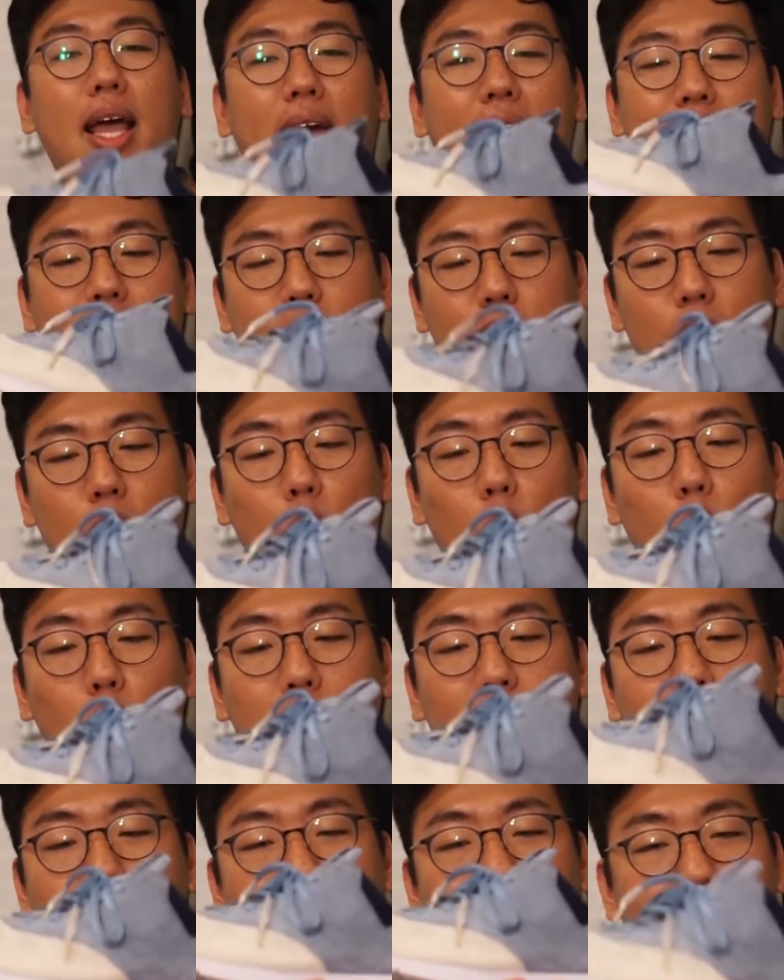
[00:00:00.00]
and to be
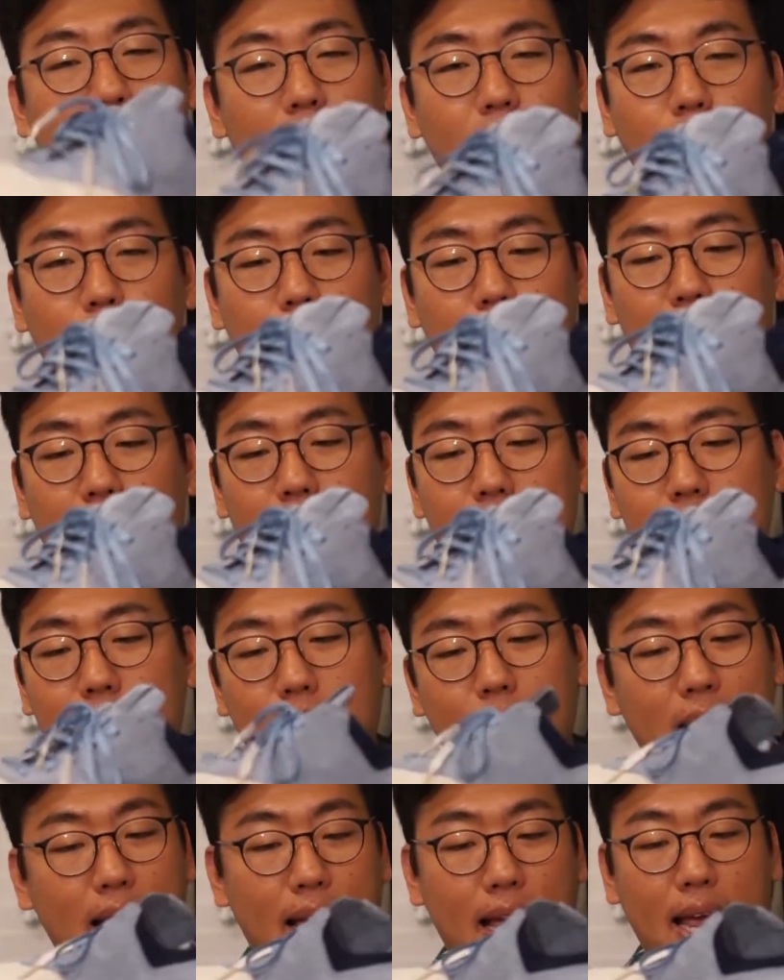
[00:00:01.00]
holding the final product in
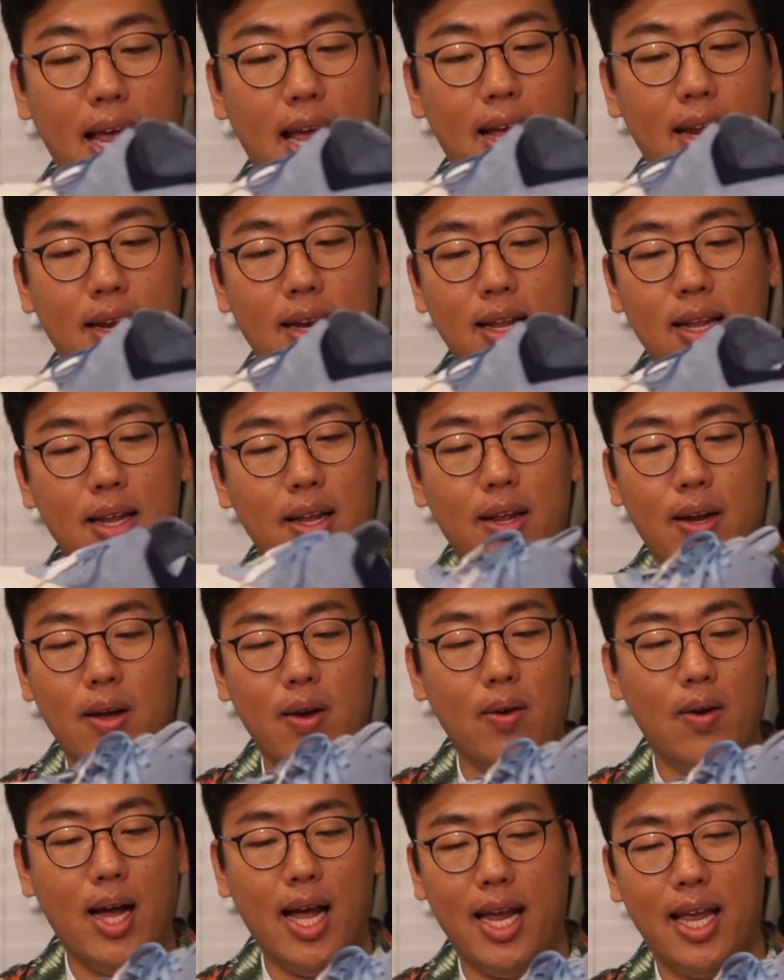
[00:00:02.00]
my hand, you
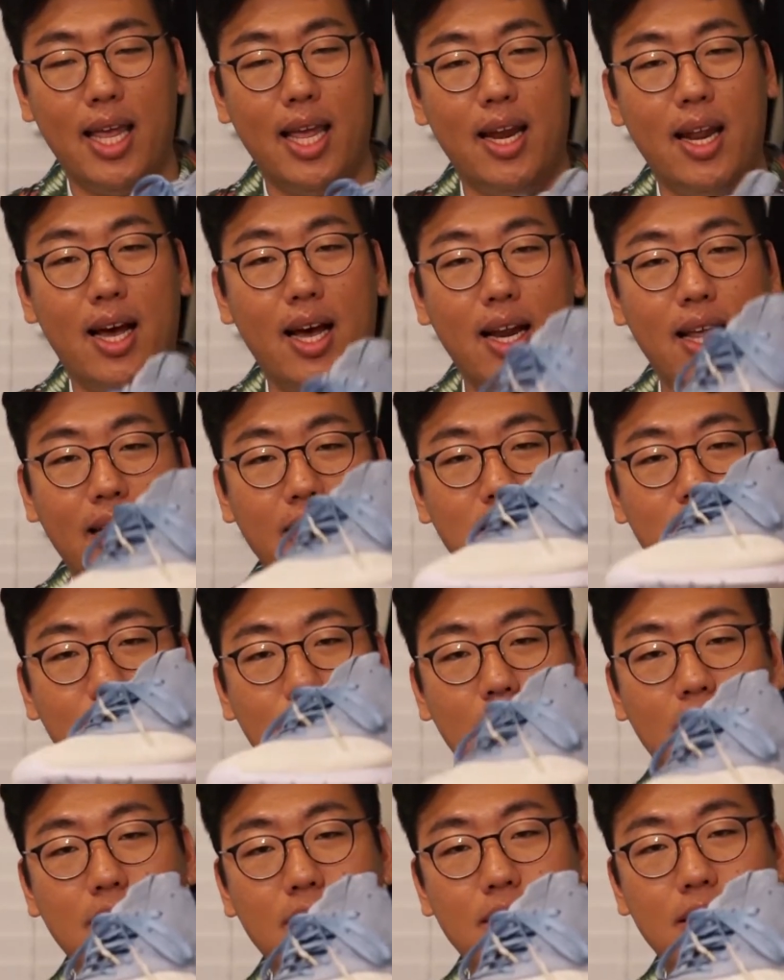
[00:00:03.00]
know, I cannot
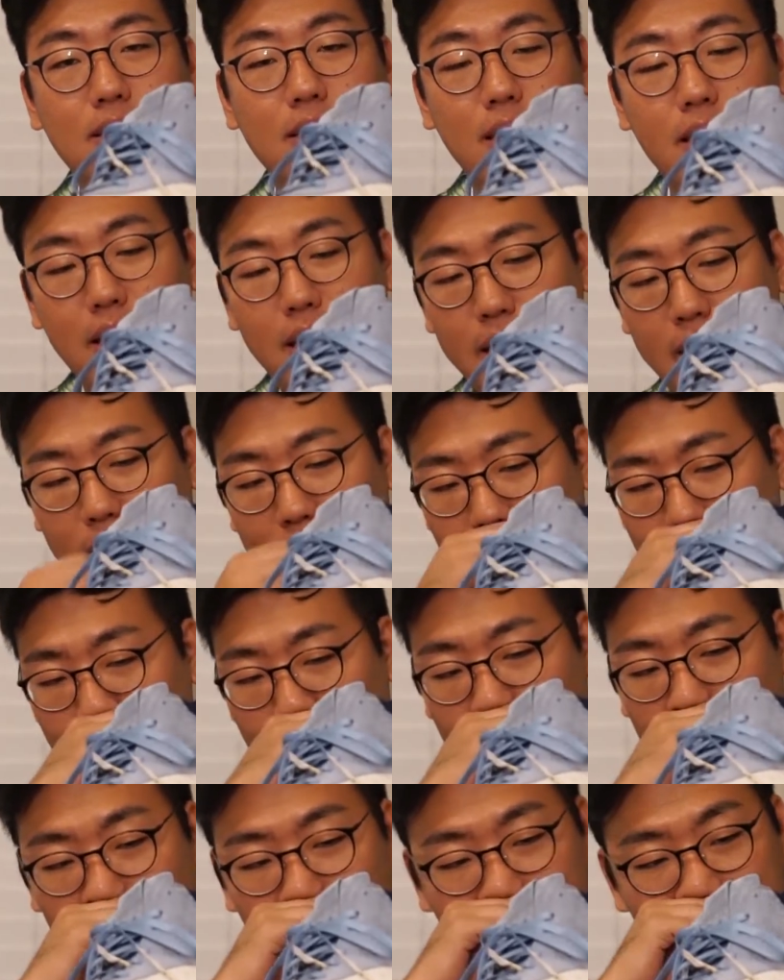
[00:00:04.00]
express in
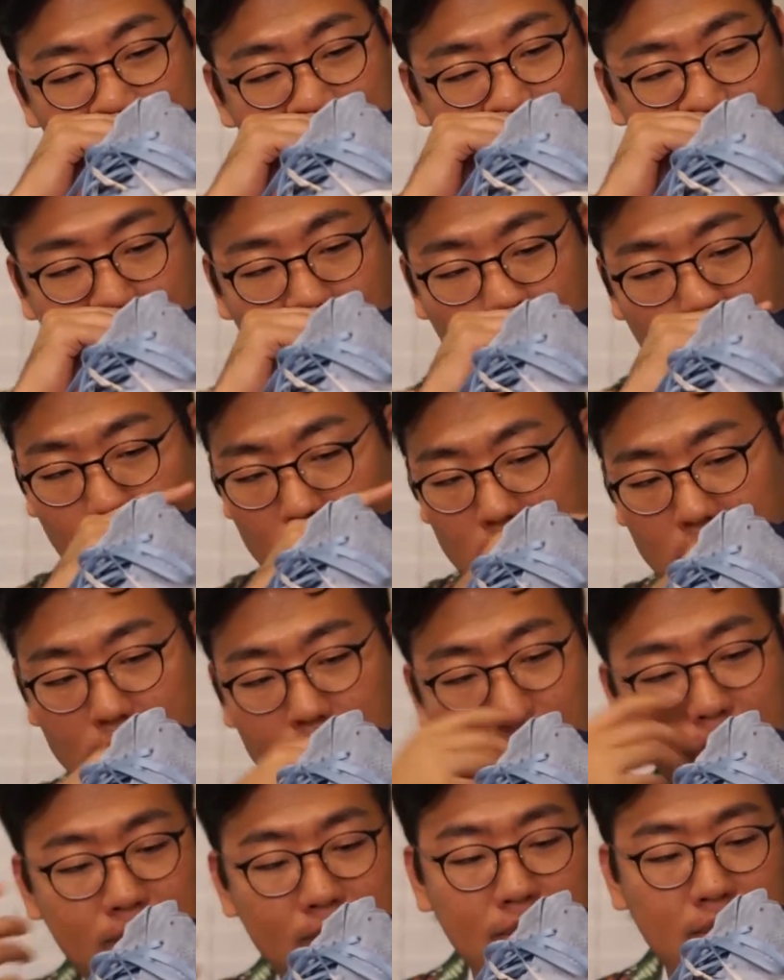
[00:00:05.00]
words
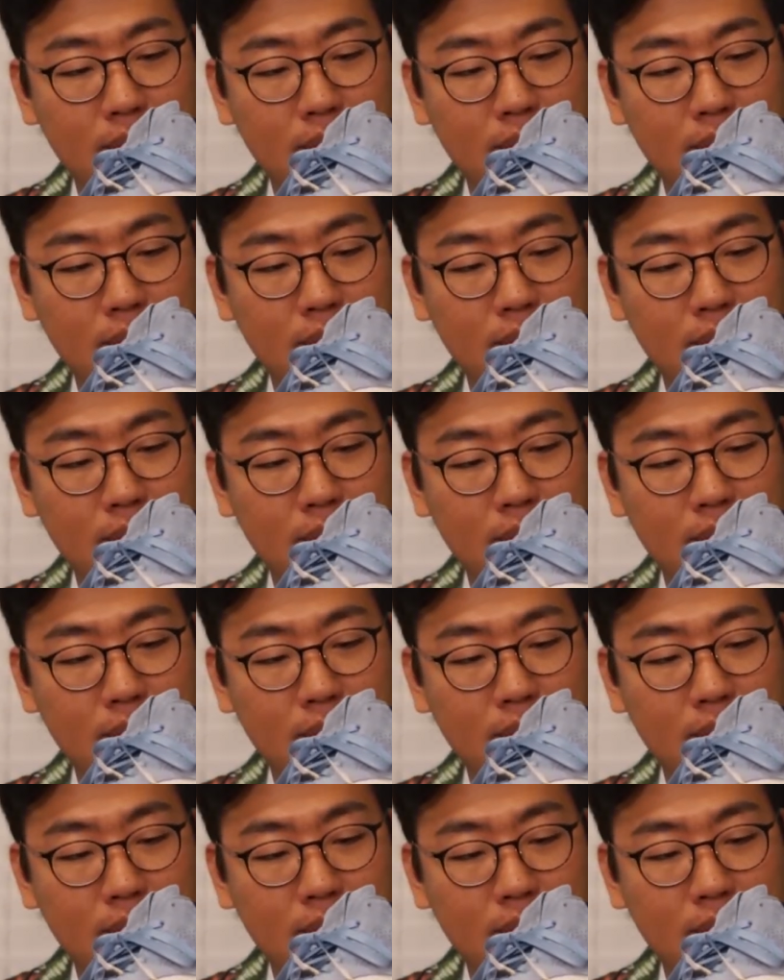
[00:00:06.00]
how